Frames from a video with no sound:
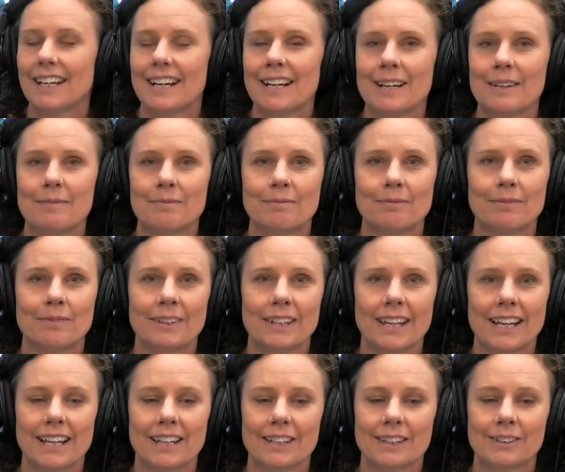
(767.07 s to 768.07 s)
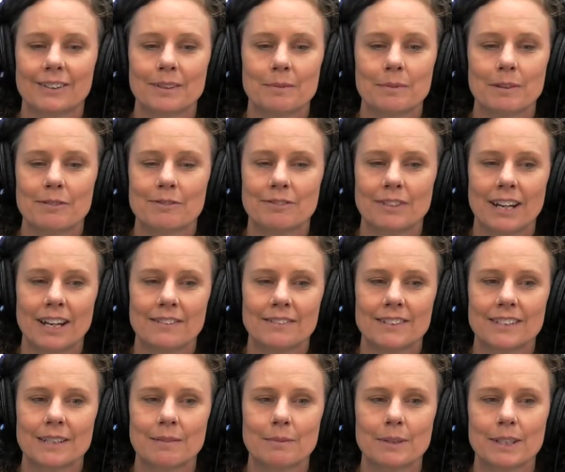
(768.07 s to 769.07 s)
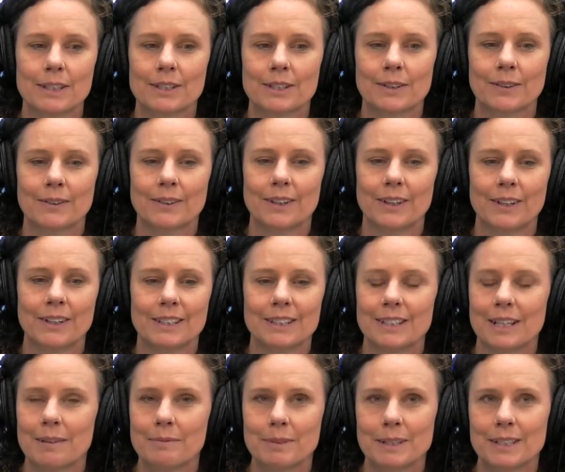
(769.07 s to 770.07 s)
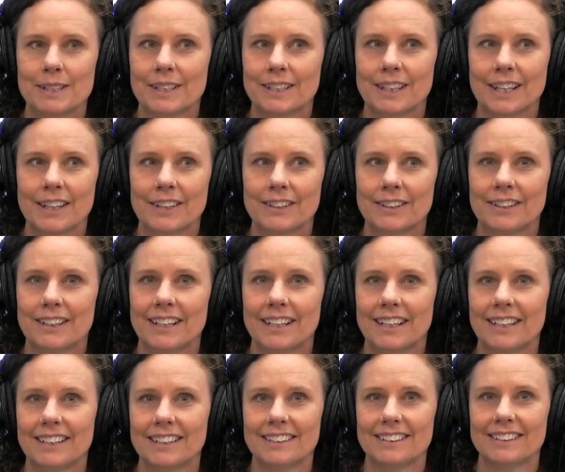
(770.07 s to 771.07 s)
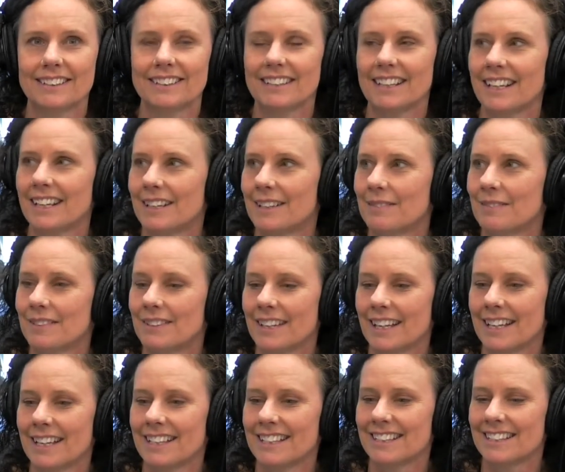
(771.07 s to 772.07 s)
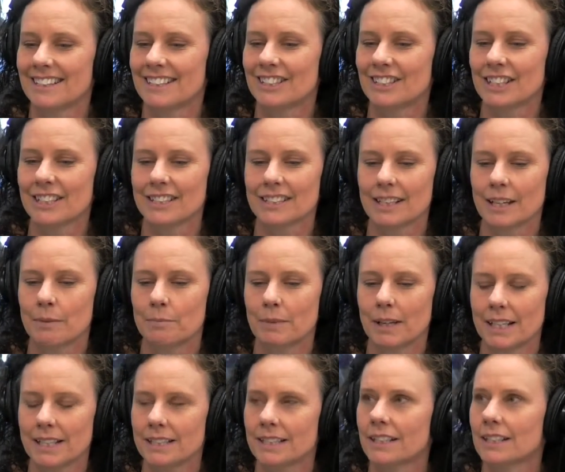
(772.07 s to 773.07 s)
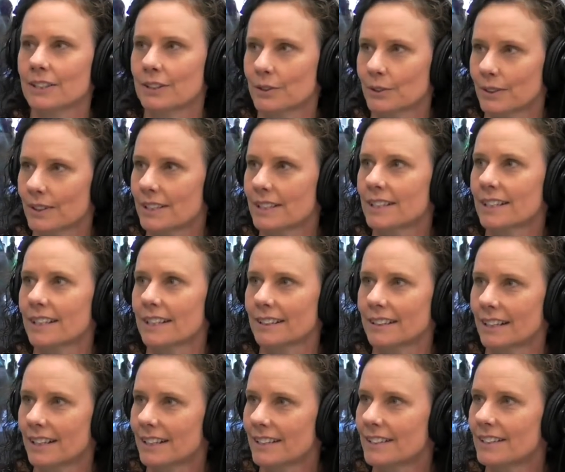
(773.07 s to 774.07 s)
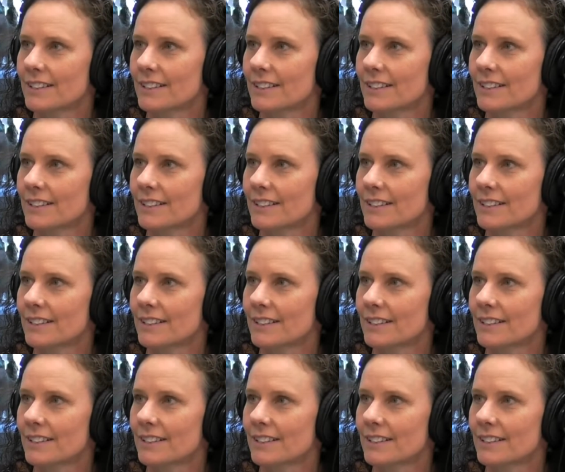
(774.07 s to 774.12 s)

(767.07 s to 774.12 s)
um, we had a group of five siblings who were all adopted together, and um, and just amazing stories like that.